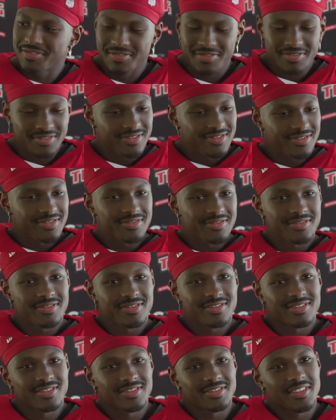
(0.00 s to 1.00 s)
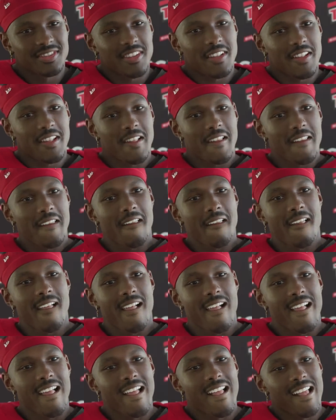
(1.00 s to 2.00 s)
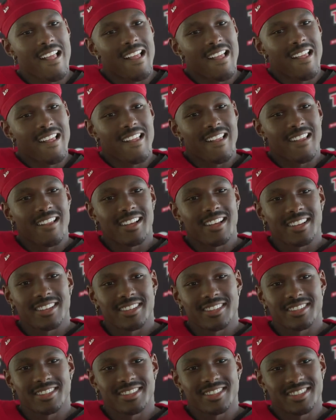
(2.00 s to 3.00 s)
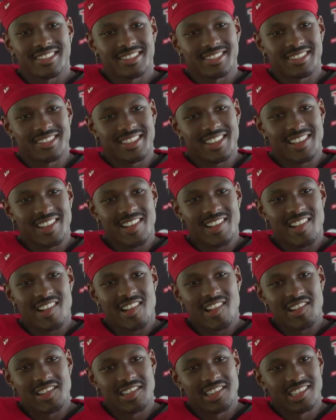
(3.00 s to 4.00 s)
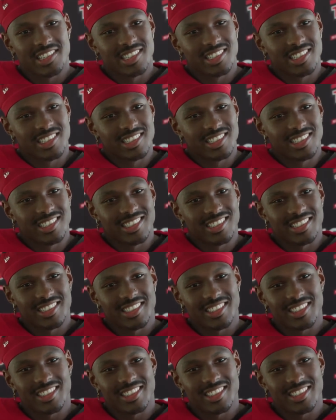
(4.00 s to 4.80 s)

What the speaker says: (silence)